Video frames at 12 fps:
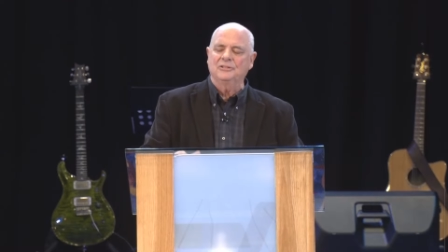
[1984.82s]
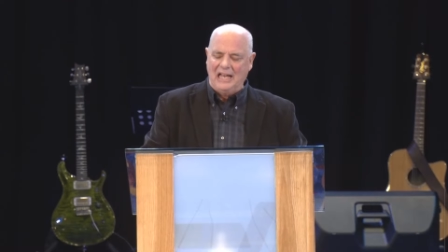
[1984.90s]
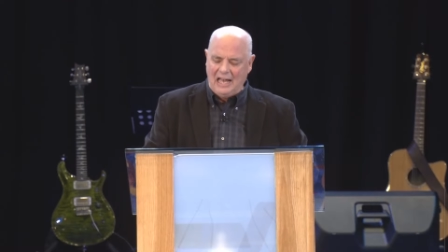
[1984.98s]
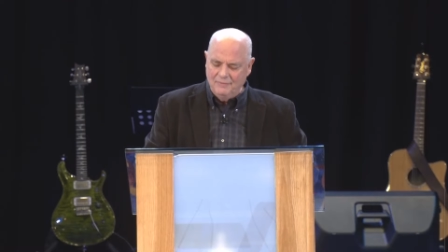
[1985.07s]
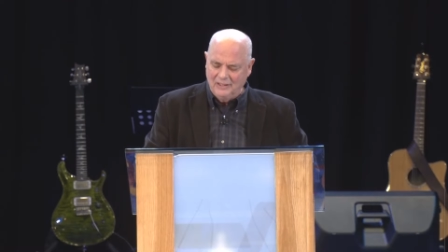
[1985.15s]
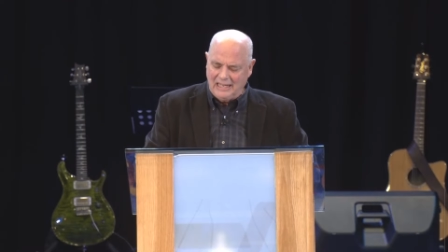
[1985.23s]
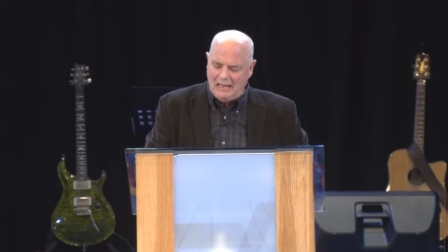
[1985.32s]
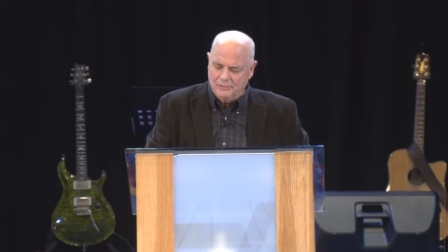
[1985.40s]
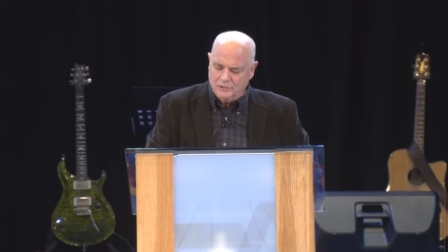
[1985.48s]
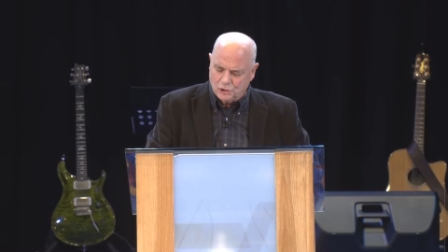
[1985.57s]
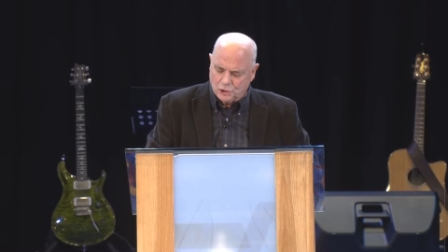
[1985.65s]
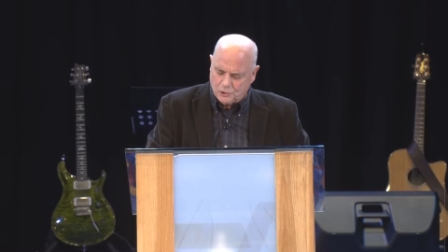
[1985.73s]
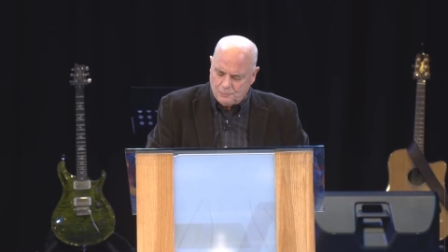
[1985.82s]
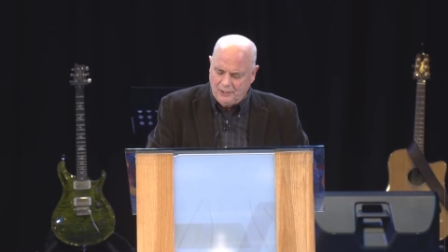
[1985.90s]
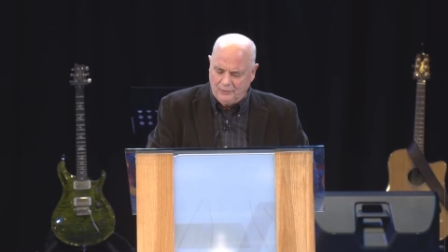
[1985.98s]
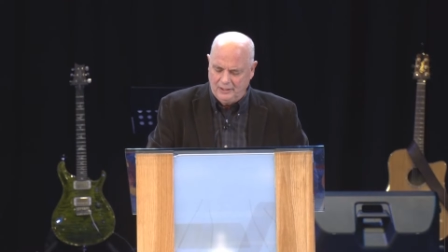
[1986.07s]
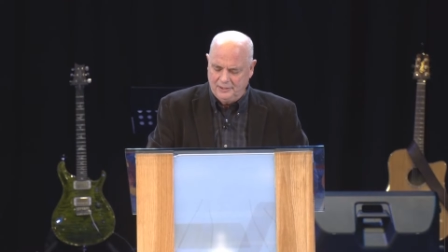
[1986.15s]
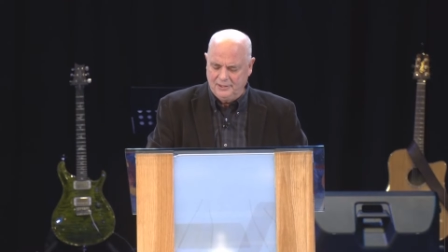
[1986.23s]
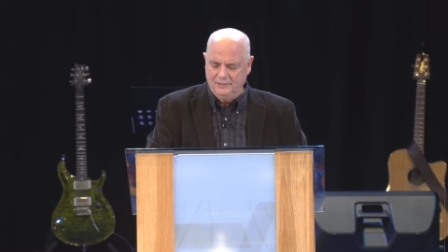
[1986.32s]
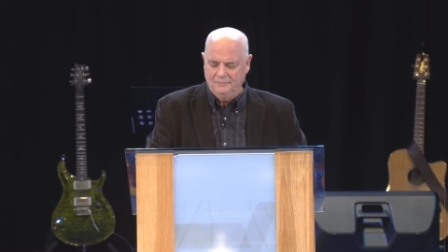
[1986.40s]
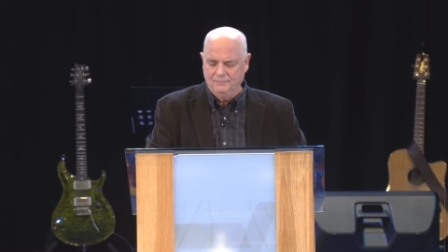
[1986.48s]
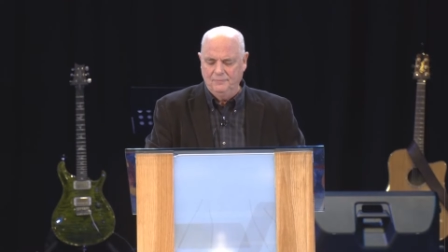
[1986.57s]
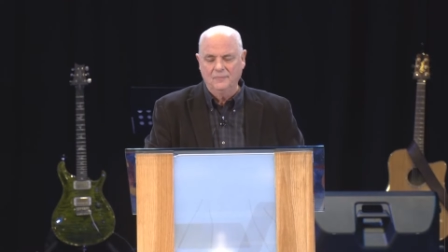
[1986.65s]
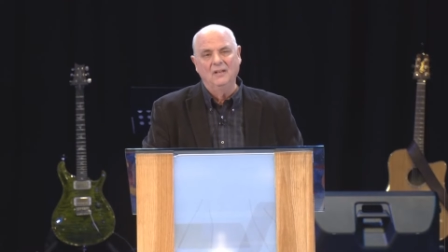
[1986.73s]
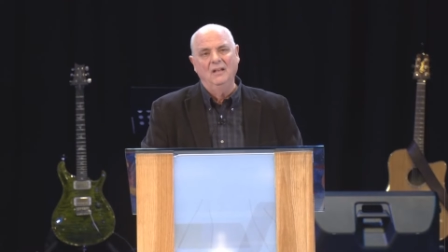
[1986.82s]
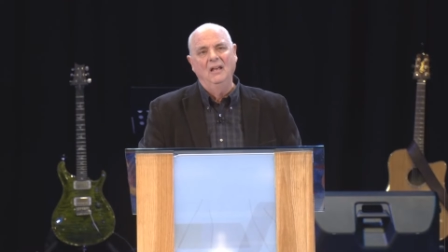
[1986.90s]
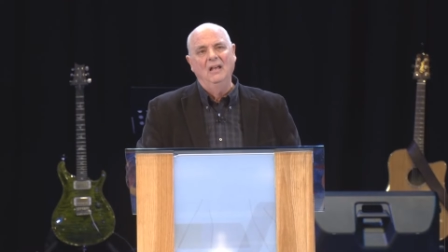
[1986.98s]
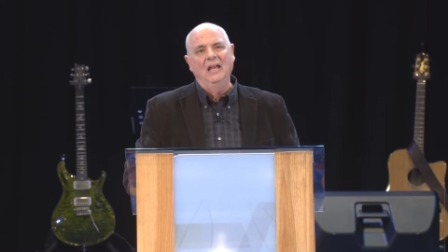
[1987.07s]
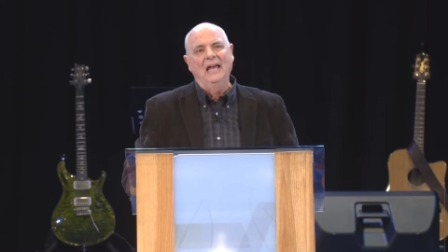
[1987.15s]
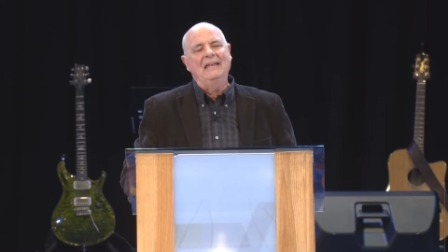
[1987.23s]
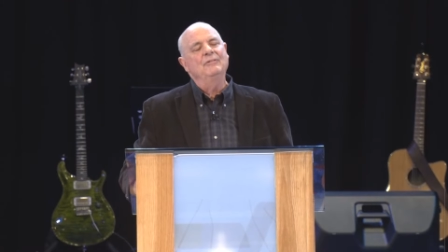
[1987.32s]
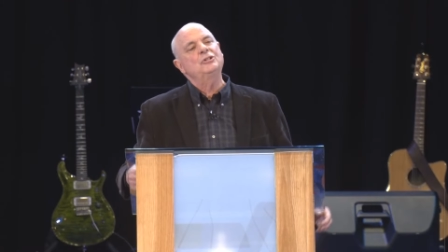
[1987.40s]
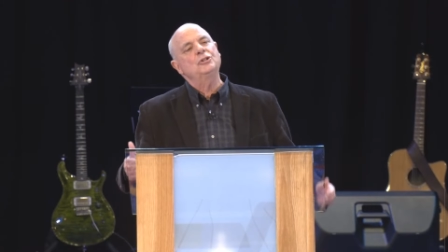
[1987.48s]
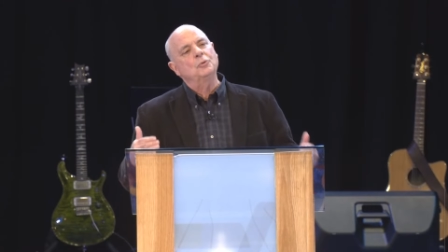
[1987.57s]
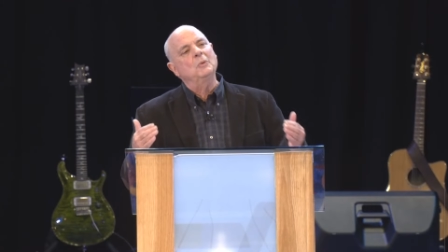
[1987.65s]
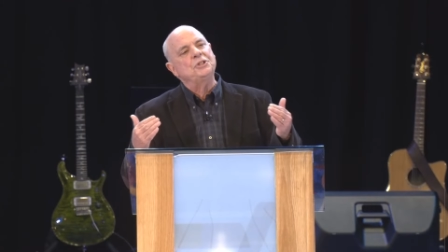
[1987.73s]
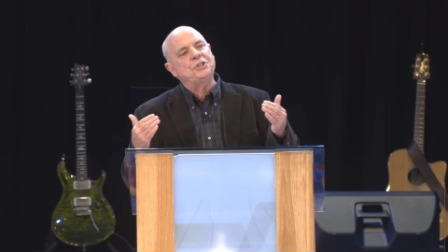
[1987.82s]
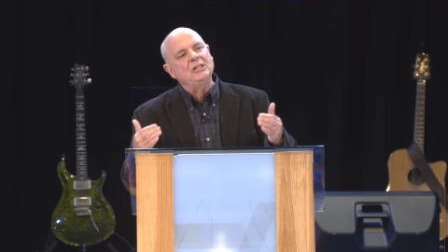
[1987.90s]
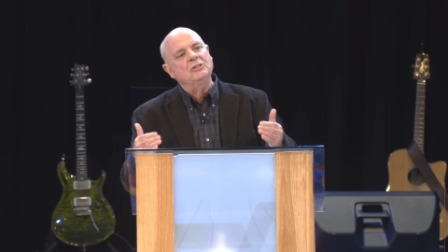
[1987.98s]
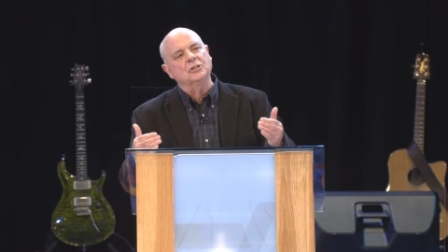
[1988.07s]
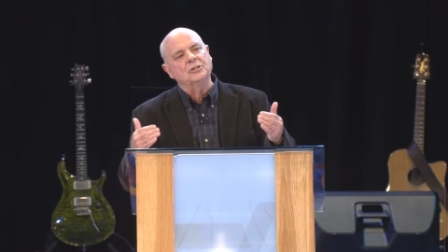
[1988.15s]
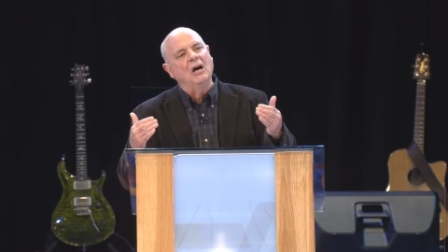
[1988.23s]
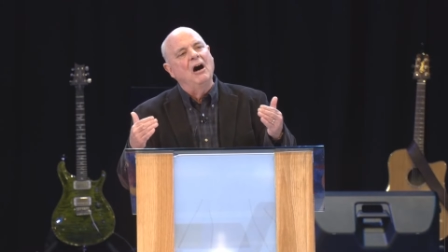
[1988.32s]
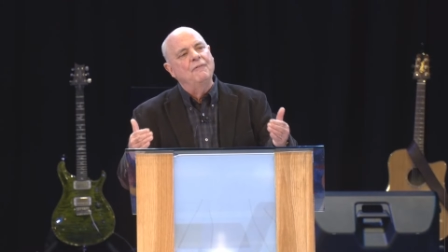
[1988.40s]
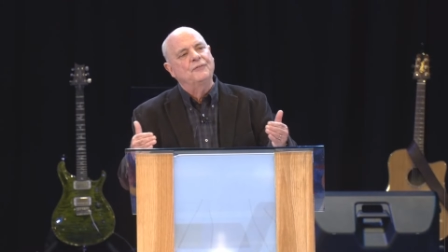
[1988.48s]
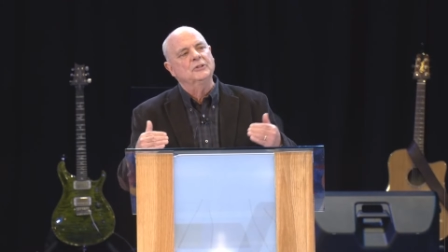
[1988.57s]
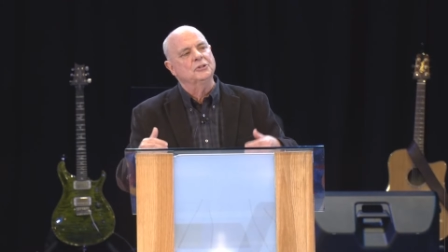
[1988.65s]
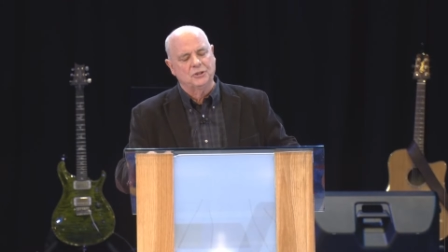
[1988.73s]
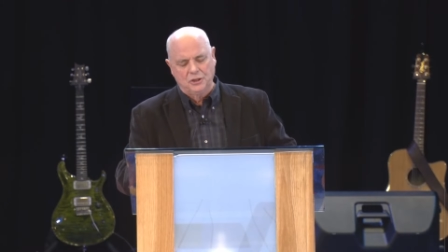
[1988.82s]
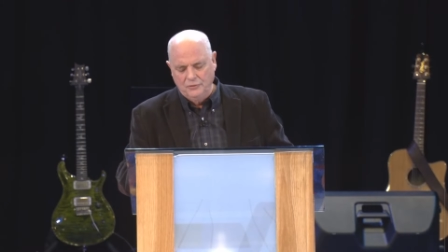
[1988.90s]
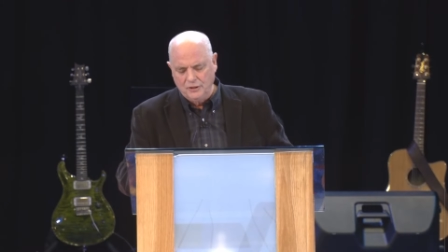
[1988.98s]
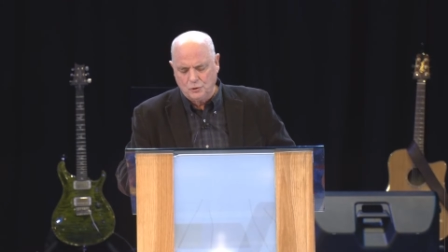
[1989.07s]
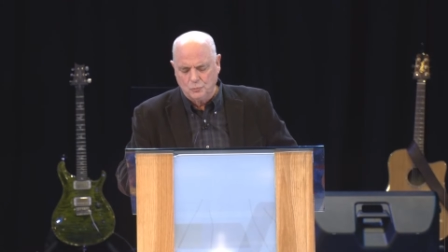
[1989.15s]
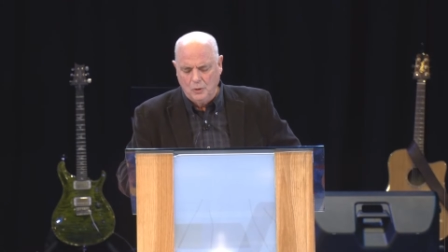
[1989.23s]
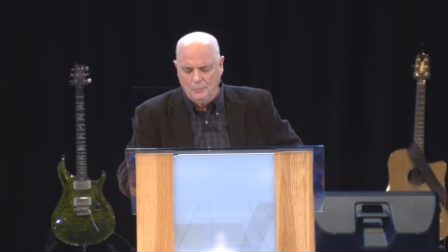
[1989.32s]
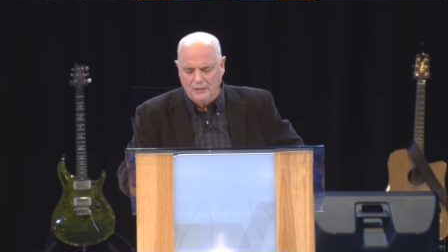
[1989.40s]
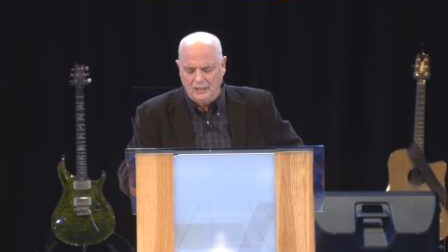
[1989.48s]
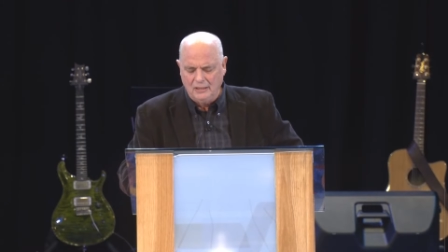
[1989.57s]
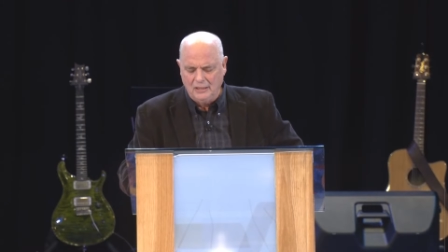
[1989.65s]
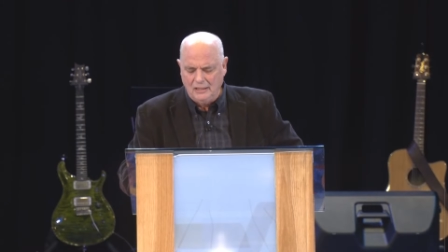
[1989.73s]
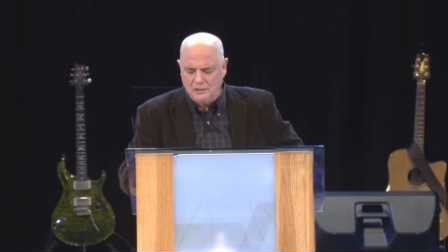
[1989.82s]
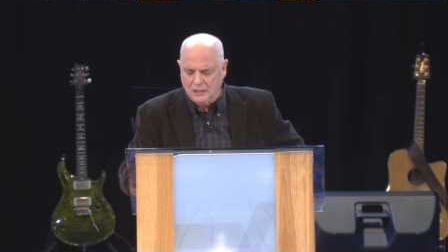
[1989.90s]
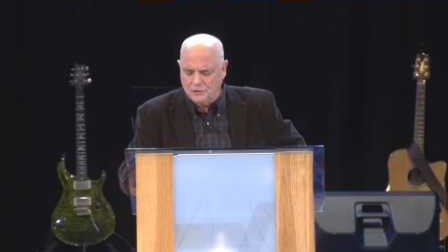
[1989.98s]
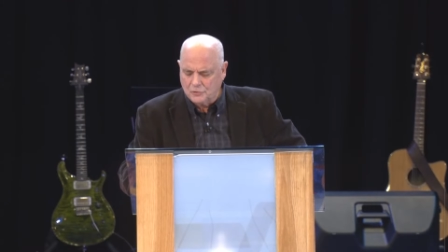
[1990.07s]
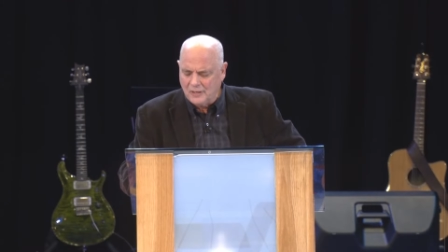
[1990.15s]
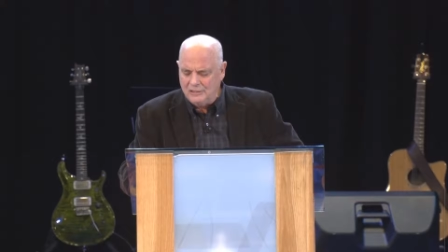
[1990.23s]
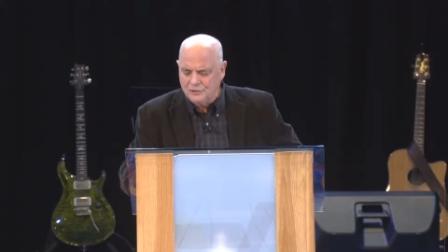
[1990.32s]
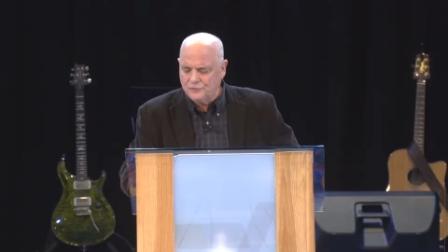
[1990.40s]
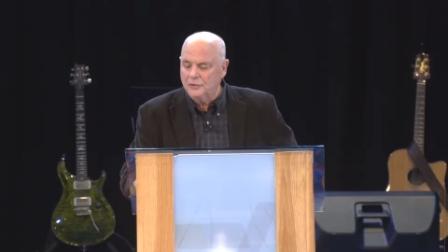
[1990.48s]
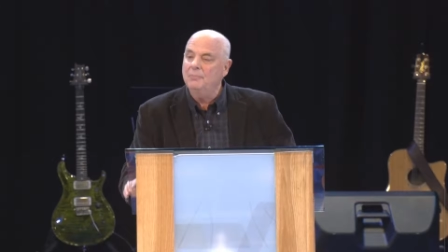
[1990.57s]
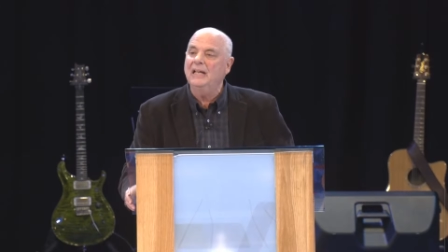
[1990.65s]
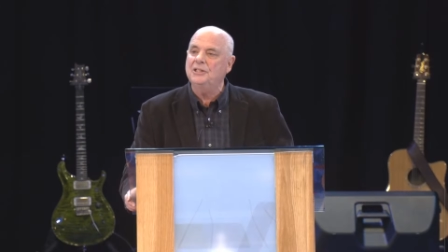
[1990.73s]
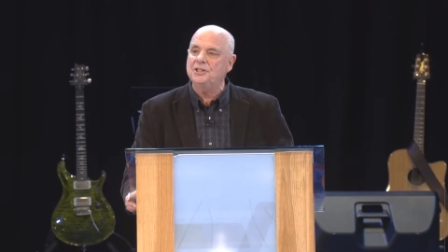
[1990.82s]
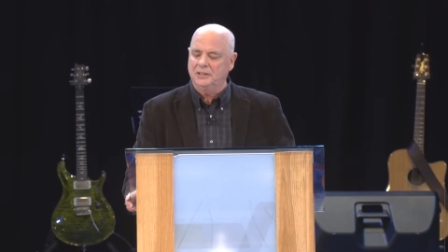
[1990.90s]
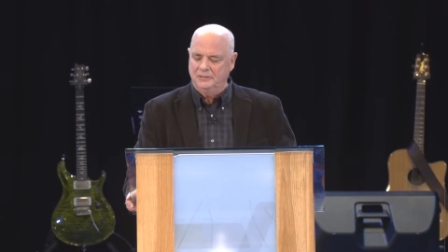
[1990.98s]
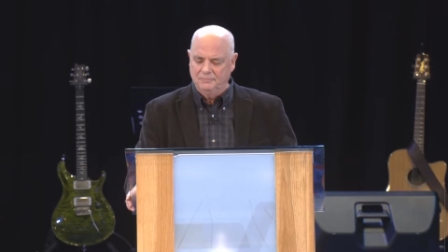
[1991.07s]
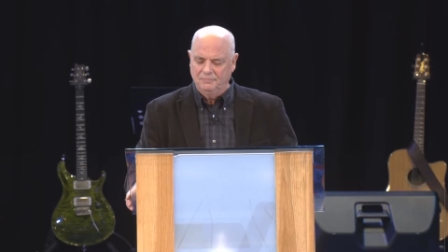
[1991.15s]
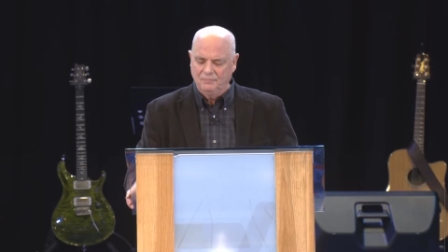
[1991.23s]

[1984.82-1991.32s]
I've allowed a spirit. And this is what Jesus offers to this woman a, a, a transformation.